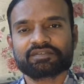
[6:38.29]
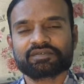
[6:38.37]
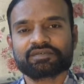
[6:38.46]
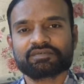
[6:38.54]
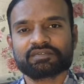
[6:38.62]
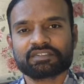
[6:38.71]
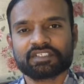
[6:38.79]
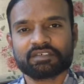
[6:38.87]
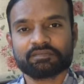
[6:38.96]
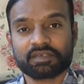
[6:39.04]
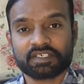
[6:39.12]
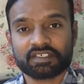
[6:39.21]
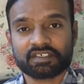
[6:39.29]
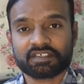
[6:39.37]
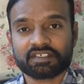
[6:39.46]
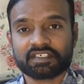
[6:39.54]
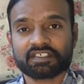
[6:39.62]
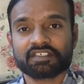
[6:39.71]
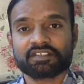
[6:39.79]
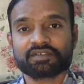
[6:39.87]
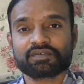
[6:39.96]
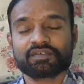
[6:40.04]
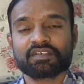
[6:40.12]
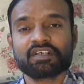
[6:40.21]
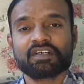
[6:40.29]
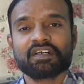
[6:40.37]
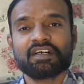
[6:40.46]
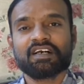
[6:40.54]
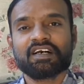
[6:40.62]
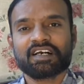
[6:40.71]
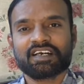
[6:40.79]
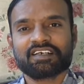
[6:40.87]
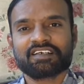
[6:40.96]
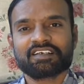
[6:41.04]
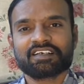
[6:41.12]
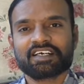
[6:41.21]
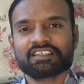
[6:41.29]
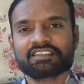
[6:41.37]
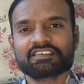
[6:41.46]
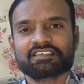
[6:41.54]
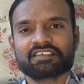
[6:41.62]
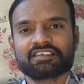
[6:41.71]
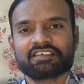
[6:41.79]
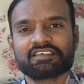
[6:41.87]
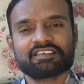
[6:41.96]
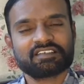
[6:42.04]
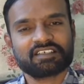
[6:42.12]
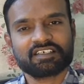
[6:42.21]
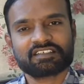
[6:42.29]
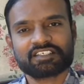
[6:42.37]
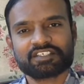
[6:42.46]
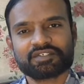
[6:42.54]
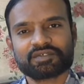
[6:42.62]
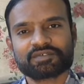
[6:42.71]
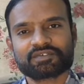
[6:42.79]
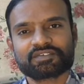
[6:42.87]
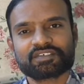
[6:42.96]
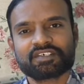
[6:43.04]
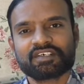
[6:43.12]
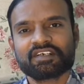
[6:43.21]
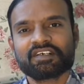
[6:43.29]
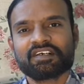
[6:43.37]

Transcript: So they play a critical role, and as I said, they are the heroes